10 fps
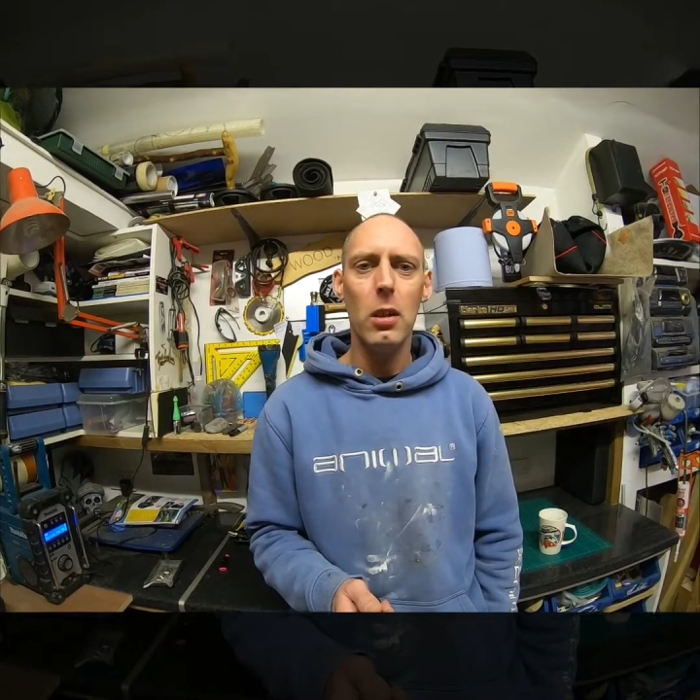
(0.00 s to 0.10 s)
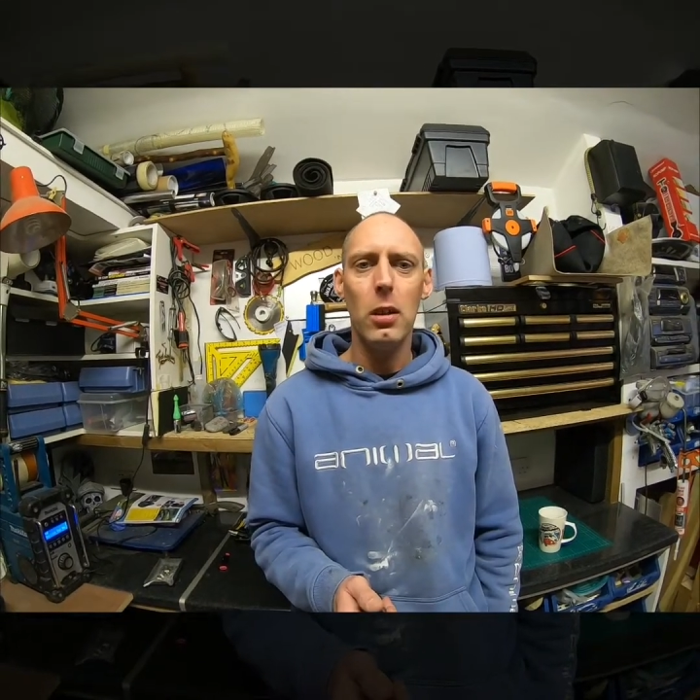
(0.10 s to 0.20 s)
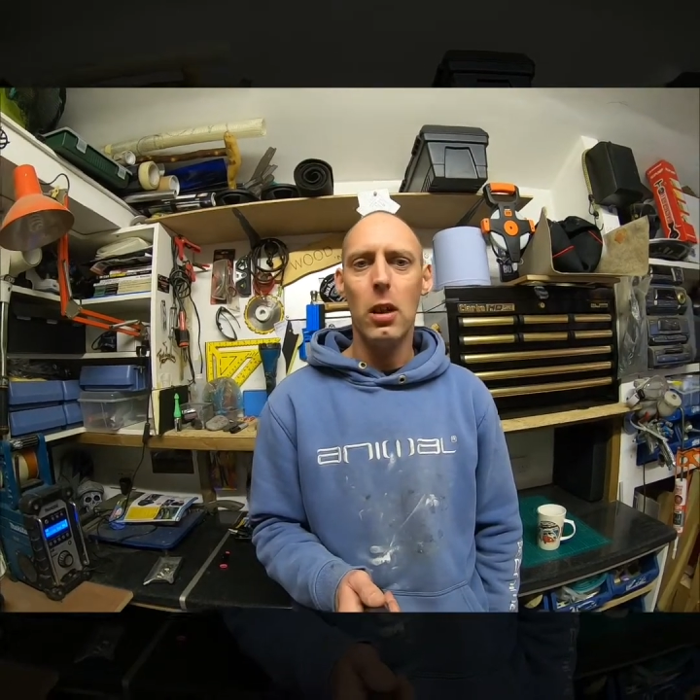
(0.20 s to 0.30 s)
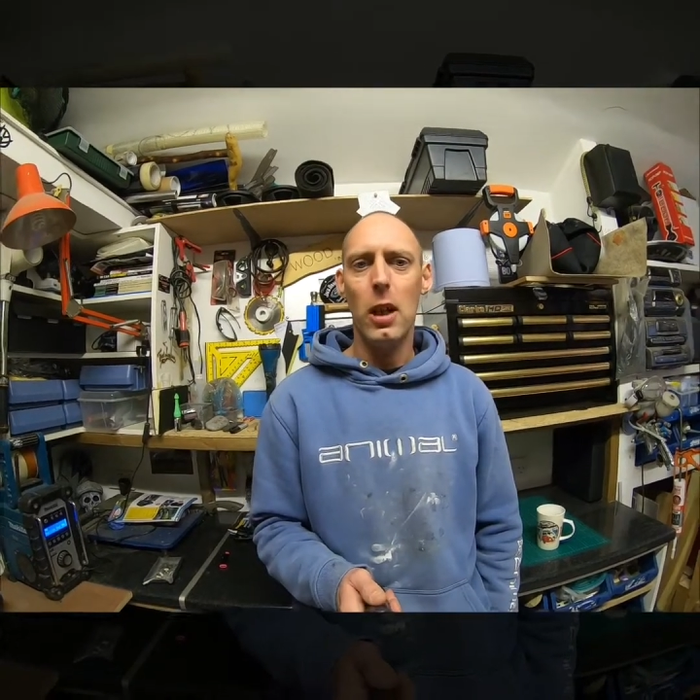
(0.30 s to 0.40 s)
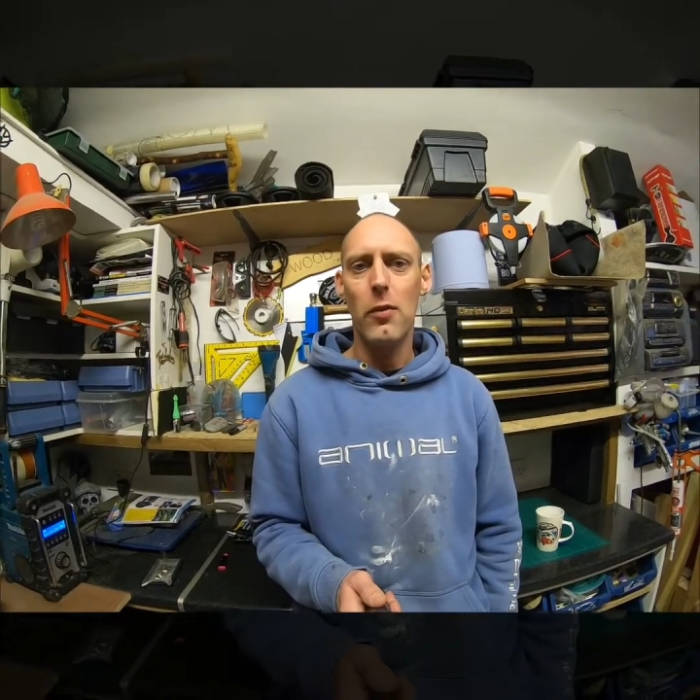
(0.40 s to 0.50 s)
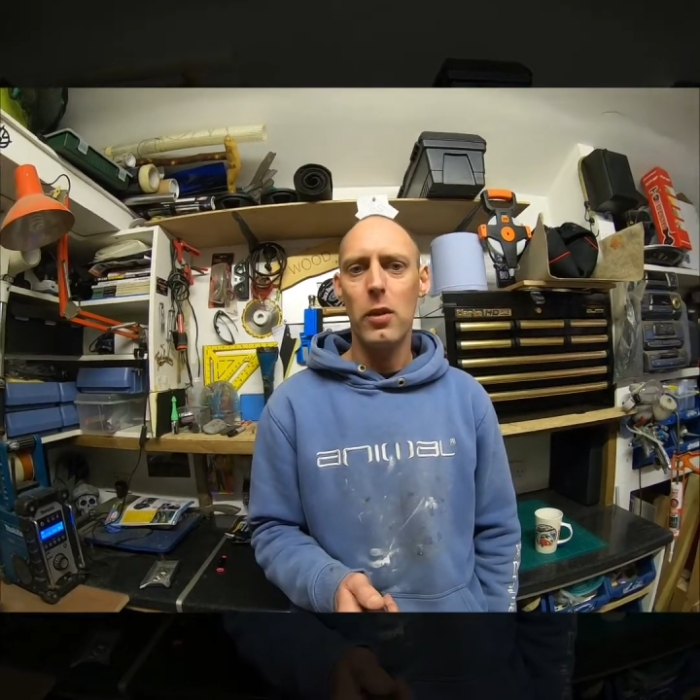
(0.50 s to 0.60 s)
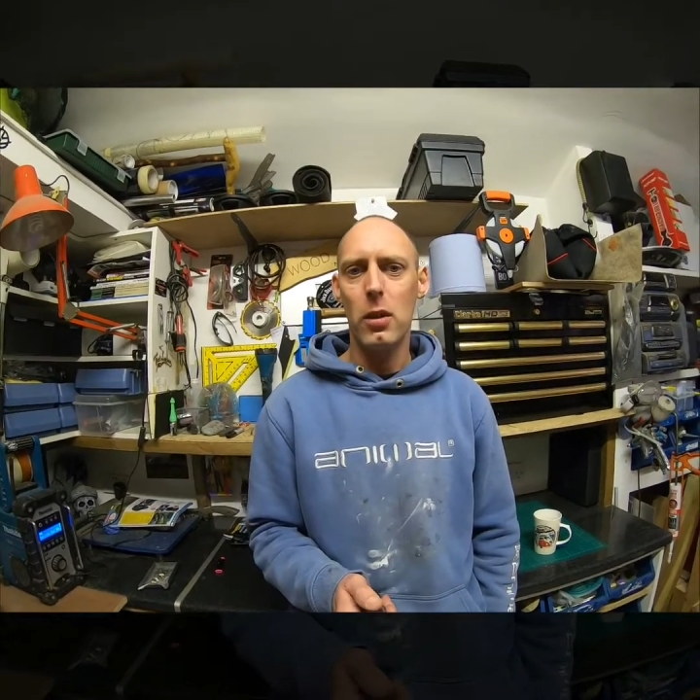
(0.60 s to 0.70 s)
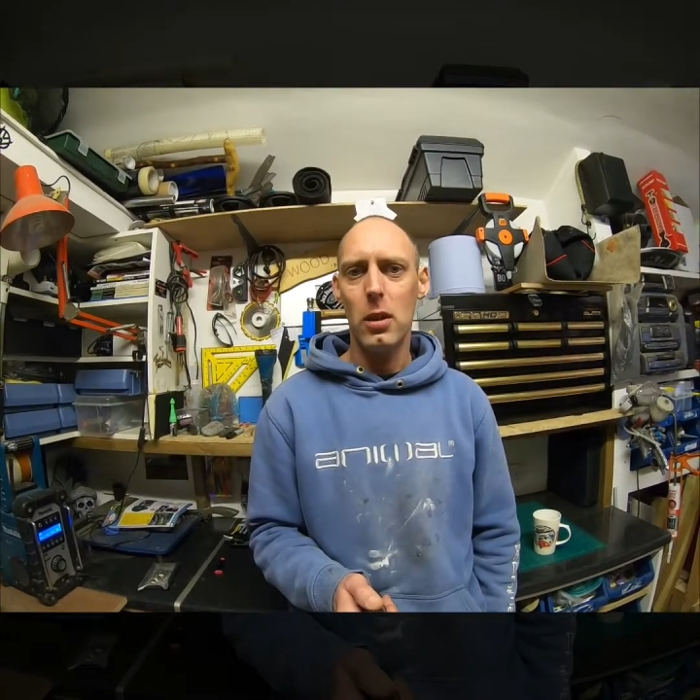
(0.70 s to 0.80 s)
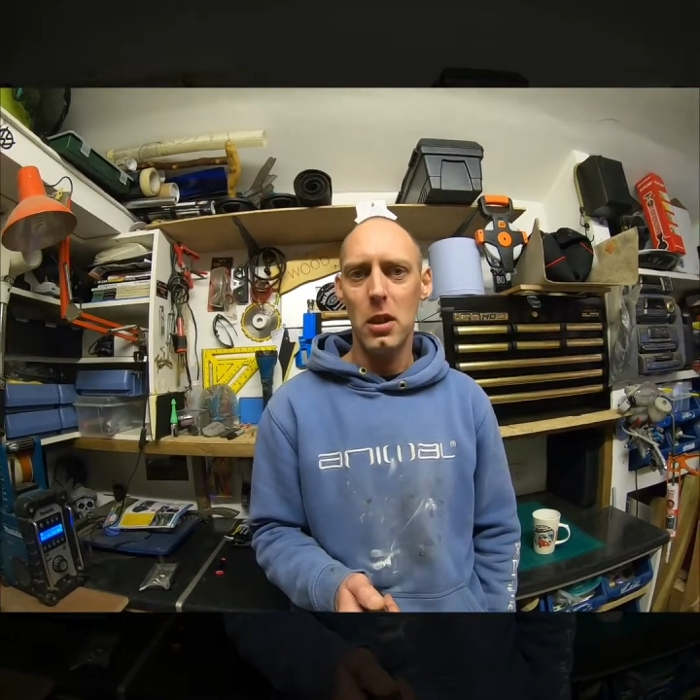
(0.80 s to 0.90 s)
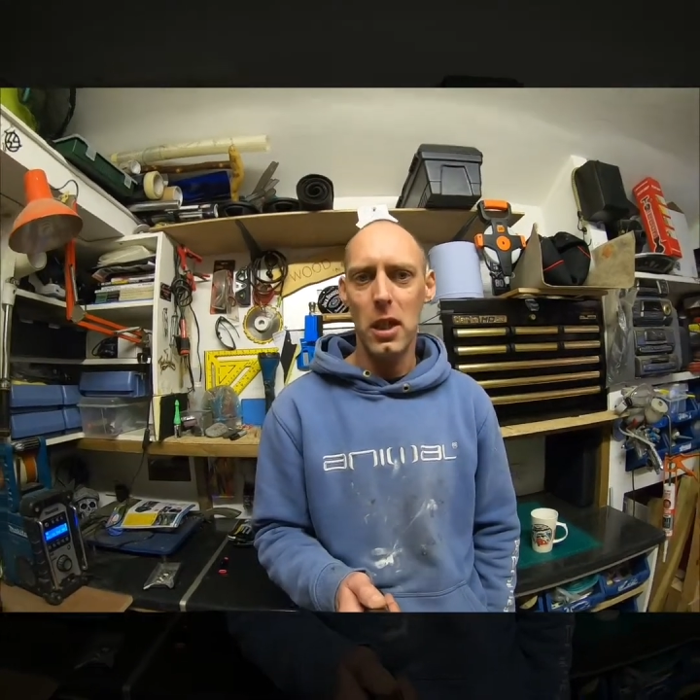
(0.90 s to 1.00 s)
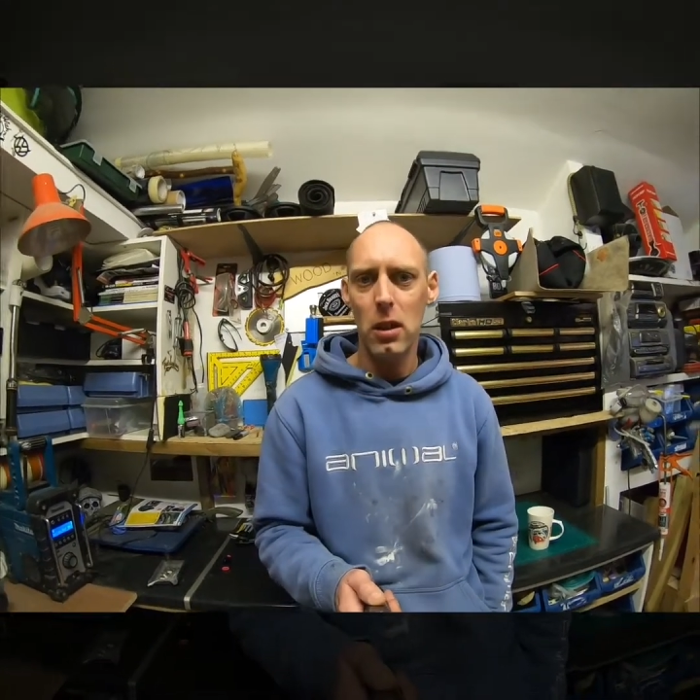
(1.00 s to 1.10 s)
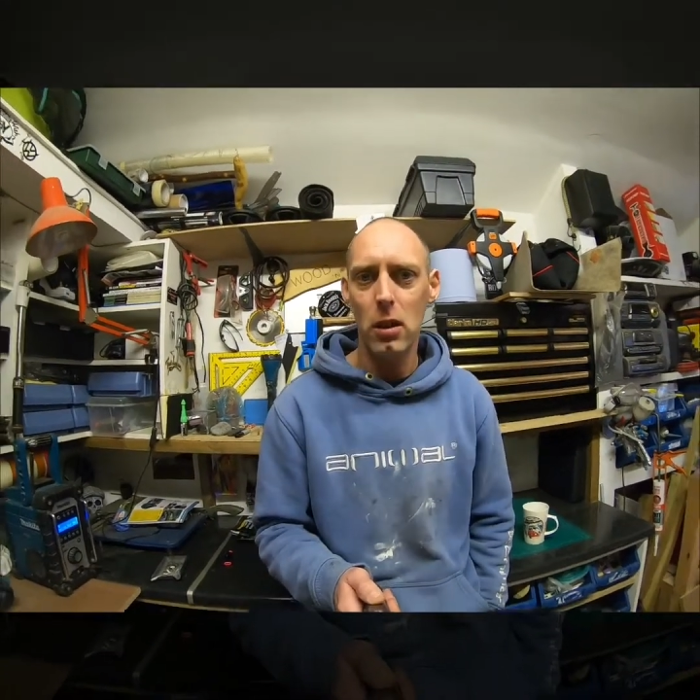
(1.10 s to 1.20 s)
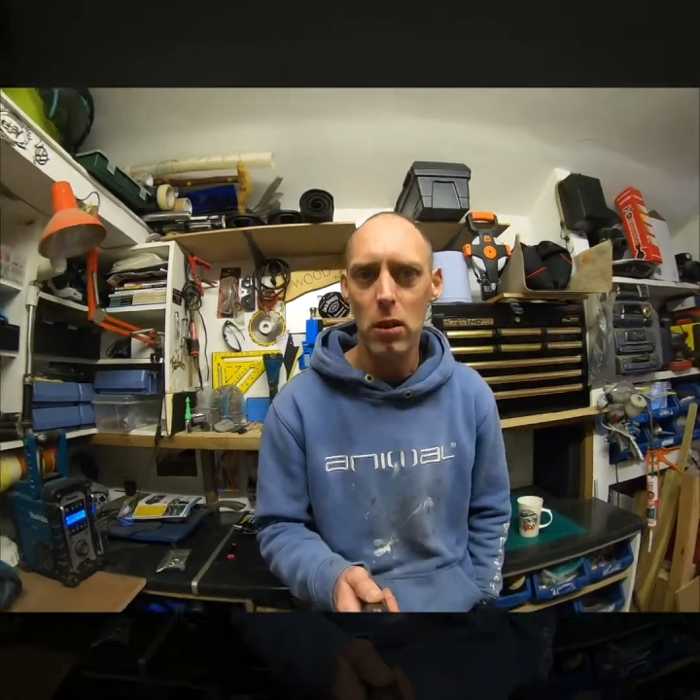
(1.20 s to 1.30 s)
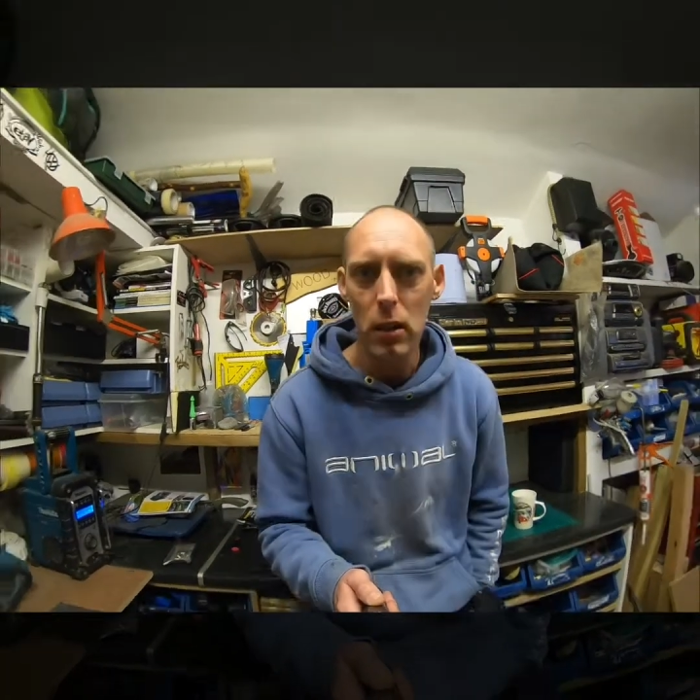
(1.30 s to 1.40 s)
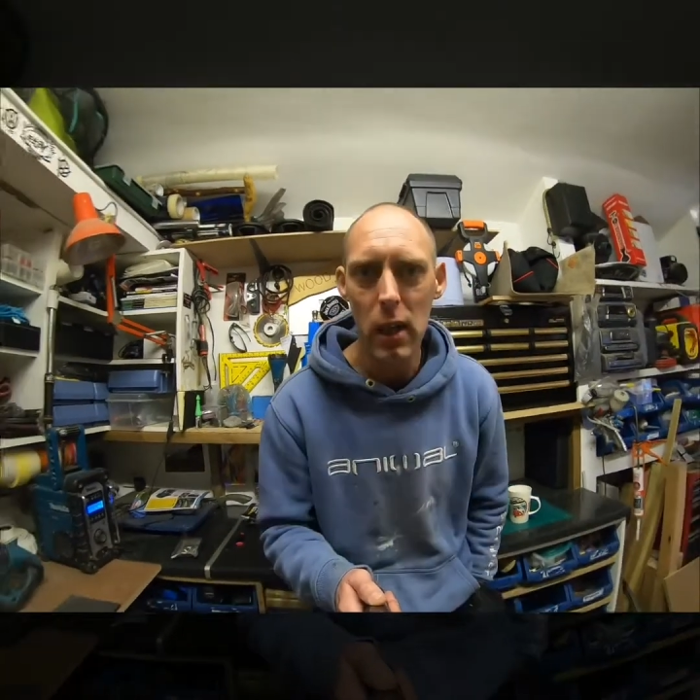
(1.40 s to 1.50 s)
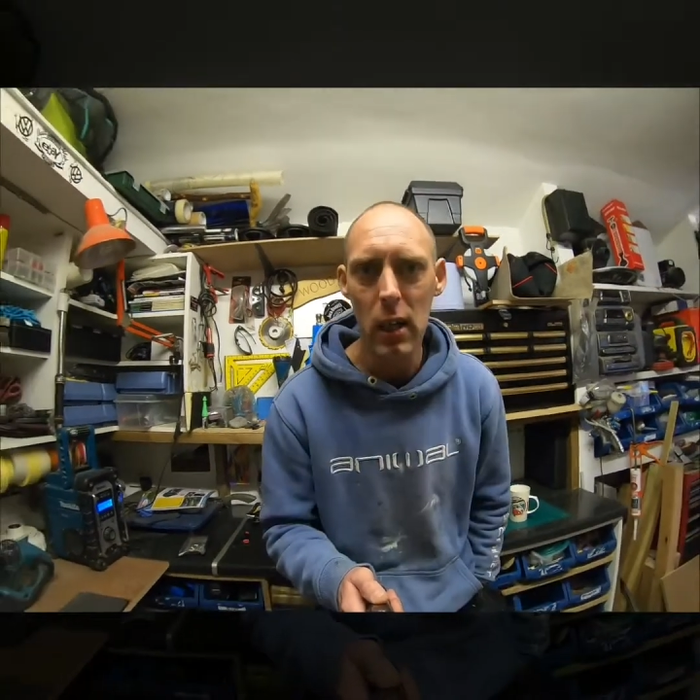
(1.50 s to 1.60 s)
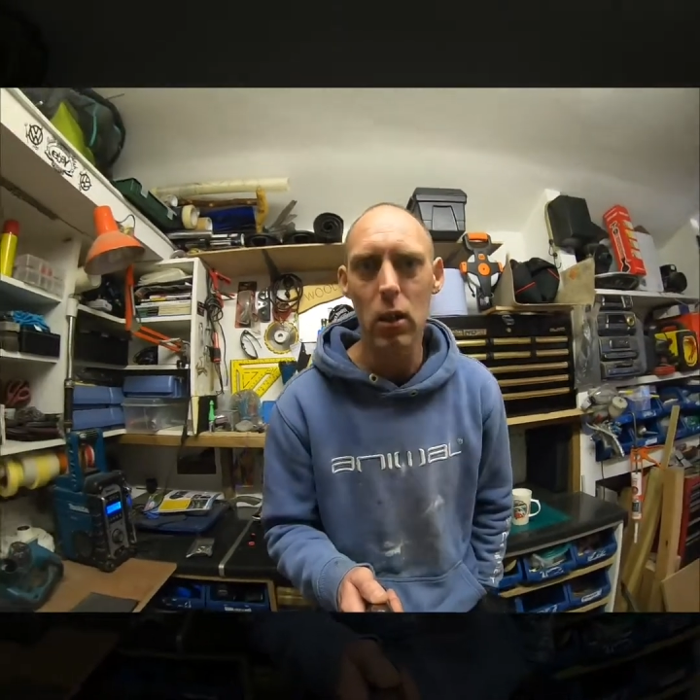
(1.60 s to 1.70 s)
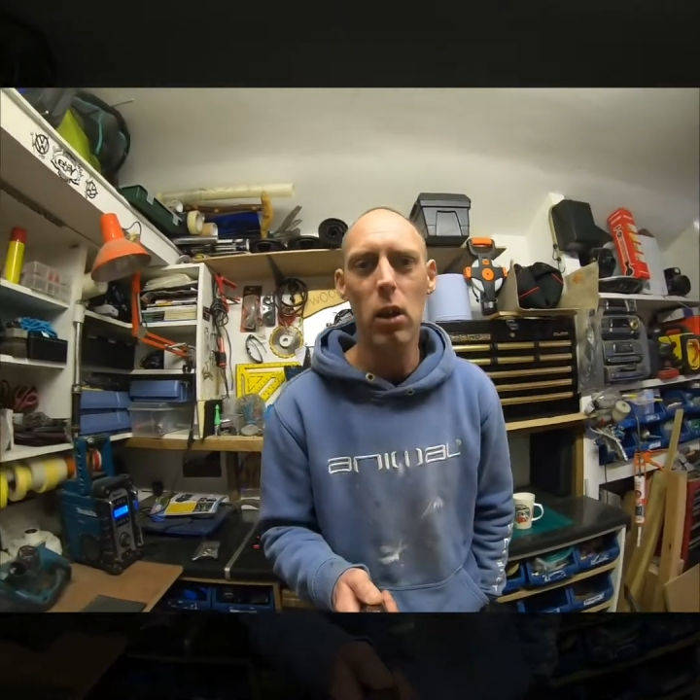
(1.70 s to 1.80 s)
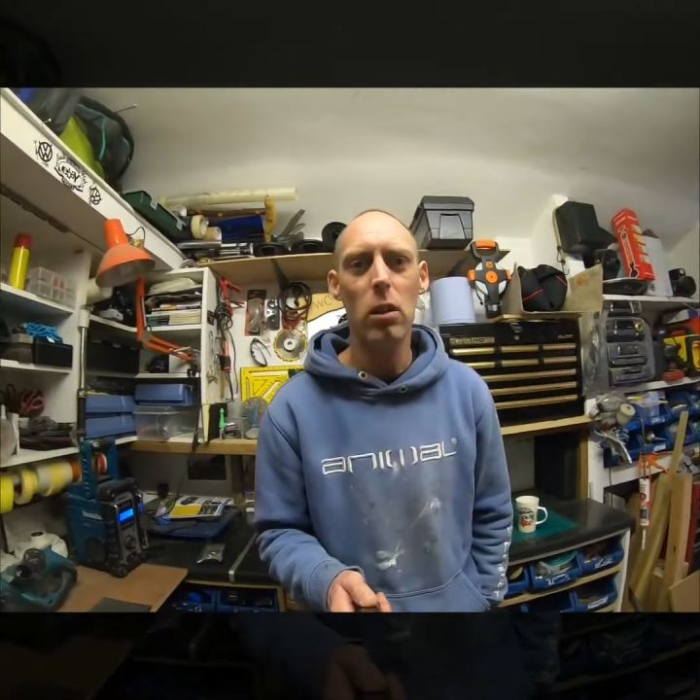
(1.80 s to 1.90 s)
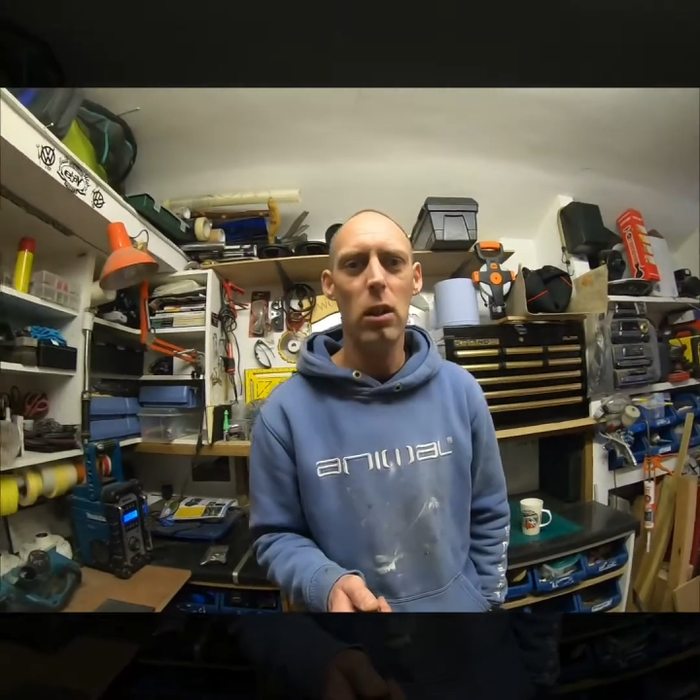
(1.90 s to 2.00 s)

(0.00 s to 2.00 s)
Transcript: you can take a look at that.